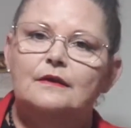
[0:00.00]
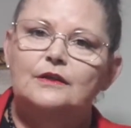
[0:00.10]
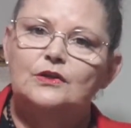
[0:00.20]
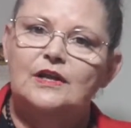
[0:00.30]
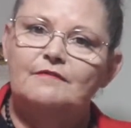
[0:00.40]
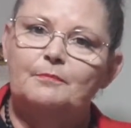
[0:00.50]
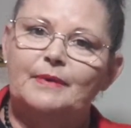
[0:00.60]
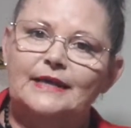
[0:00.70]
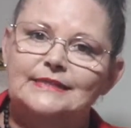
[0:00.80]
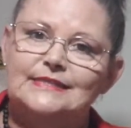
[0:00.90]
you'll have a
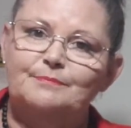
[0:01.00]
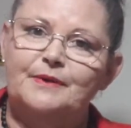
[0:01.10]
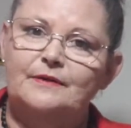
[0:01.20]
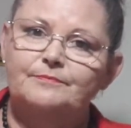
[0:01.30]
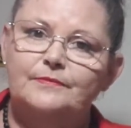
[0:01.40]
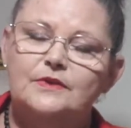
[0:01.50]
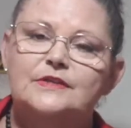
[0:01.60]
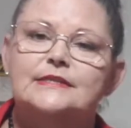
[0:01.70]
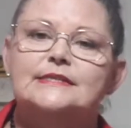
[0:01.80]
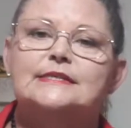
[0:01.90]
black zipper
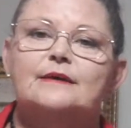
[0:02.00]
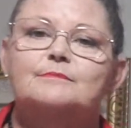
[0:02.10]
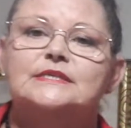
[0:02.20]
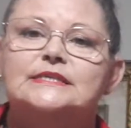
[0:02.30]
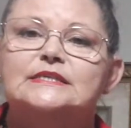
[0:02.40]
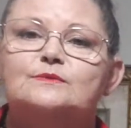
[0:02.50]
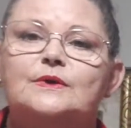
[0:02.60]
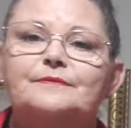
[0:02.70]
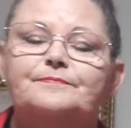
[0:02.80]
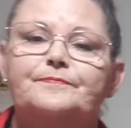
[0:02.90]
the same as this
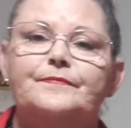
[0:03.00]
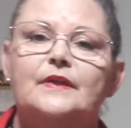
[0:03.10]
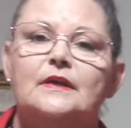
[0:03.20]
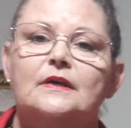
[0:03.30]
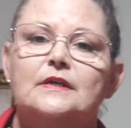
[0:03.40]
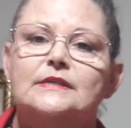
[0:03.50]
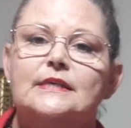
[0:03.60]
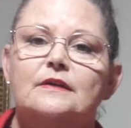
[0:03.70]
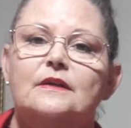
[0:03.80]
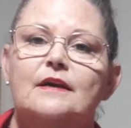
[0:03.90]
one, so
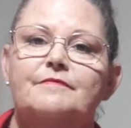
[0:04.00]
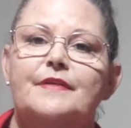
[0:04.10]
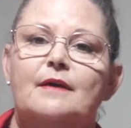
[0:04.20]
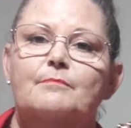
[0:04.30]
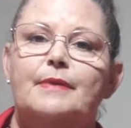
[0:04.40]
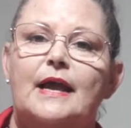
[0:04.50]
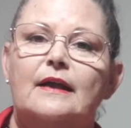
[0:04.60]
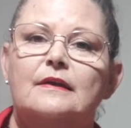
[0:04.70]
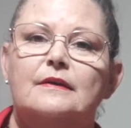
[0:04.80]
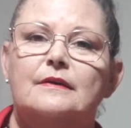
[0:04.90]
you'll have that
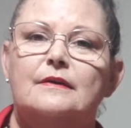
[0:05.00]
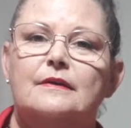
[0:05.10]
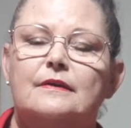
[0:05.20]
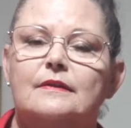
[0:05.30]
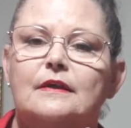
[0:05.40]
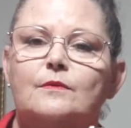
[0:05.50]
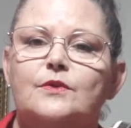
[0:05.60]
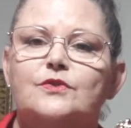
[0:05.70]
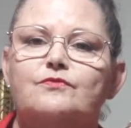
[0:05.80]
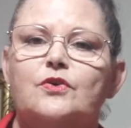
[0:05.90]
black there
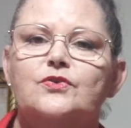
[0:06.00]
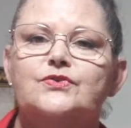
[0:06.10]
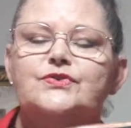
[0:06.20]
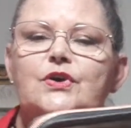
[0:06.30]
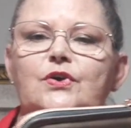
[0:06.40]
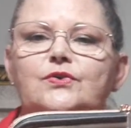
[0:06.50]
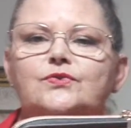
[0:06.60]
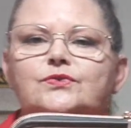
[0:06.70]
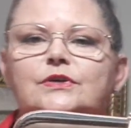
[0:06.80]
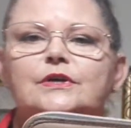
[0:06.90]
with the rose
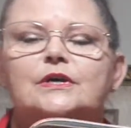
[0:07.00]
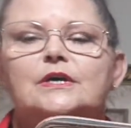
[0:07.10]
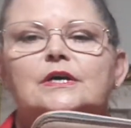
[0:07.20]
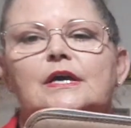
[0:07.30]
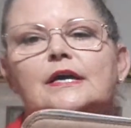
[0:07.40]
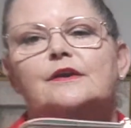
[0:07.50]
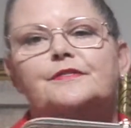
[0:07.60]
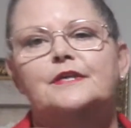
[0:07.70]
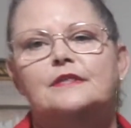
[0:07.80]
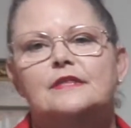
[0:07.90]
gold. And I
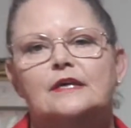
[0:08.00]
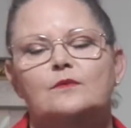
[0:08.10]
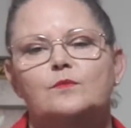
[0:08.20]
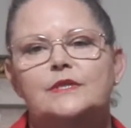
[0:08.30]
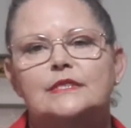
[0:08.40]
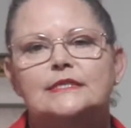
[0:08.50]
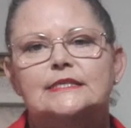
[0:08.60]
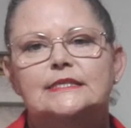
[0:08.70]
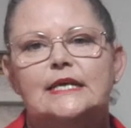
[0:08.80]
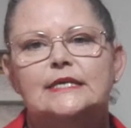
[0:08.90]
think then with the
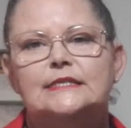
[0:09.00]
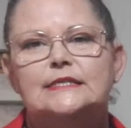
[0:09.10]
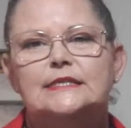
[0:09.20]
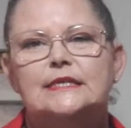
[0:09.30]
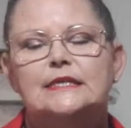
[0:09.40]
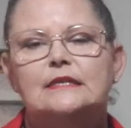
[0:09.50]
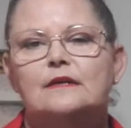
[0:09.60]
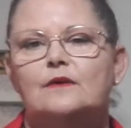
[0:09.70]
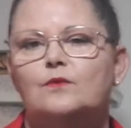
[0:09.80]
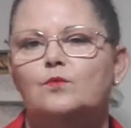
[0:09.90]
snake skin,
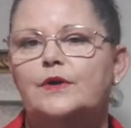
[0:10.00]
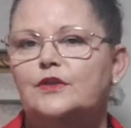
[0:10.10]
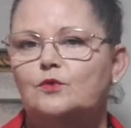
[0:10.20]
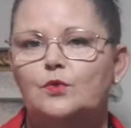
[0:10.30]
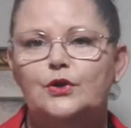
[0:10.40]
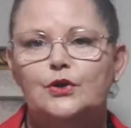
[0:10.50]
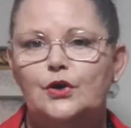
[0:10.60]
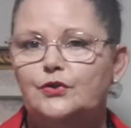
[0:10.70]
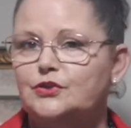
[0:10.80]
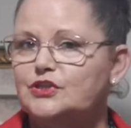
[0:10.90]
whether you want to
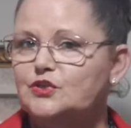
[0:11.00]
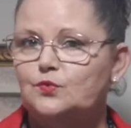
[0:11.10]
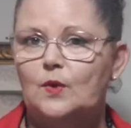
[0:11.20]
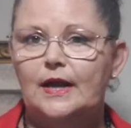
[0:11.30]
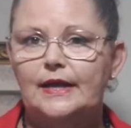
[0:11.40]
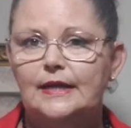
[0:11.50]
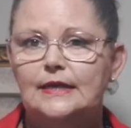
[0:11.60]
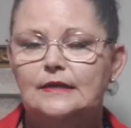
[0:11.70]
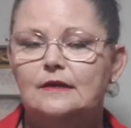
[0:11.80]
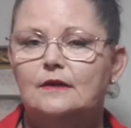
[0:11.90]
go the
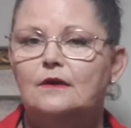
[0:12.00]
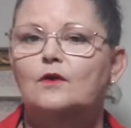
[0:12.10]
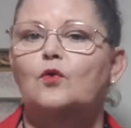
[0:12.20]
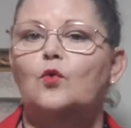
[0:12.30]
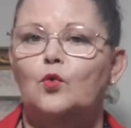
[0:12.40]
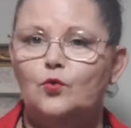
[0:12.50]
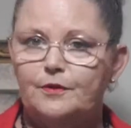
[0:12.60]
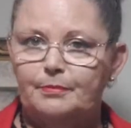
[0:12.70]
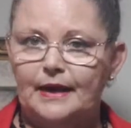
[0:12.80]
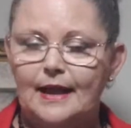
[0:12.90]
suede or the
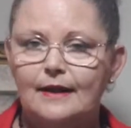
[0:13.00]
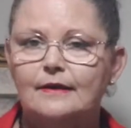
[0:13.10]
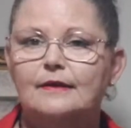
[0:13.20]
black,